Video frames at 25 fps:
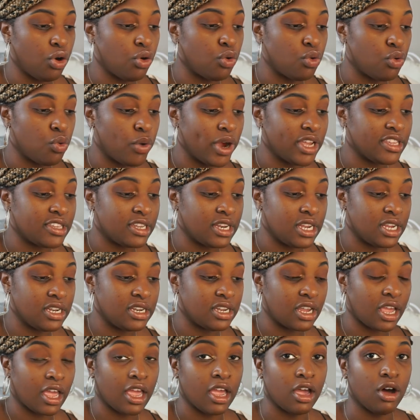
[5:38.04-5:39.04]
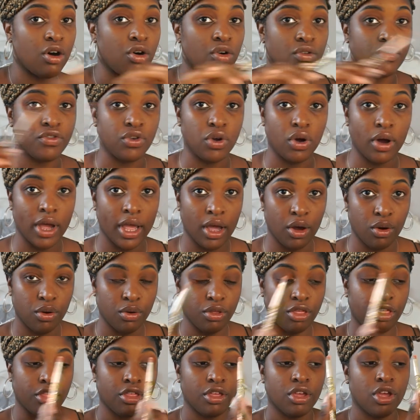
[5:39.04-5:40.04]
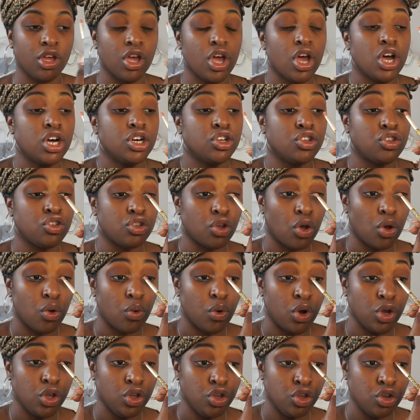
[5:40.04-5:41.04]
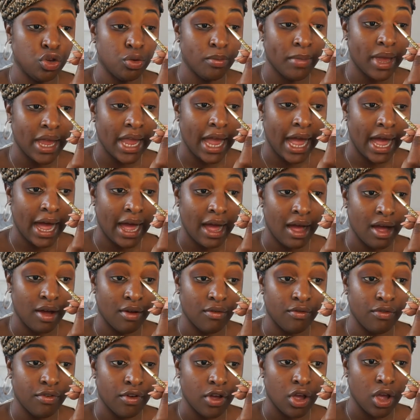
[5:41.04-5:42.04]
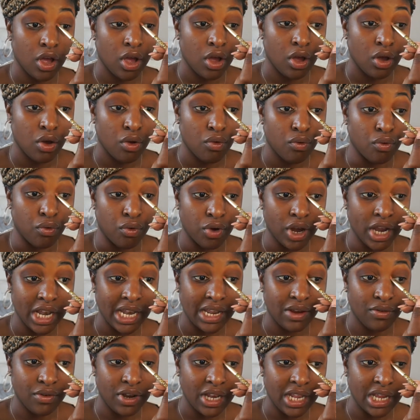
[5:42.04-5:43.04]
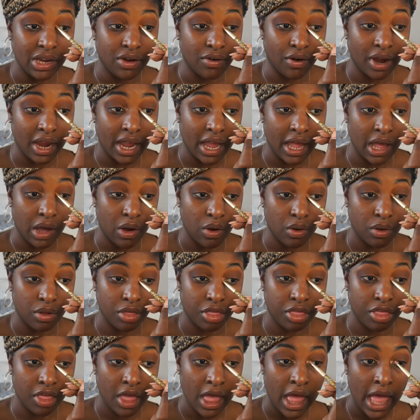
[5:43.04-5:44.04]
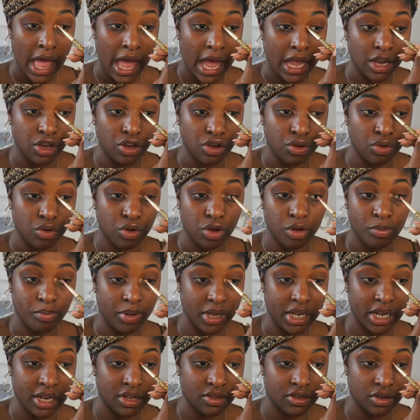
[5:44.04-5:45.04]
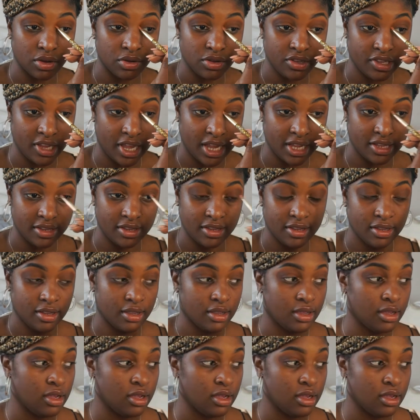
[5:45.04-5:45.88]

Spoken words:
always an indicator of your health. So you may have really, really great health and you could be Lizzo size.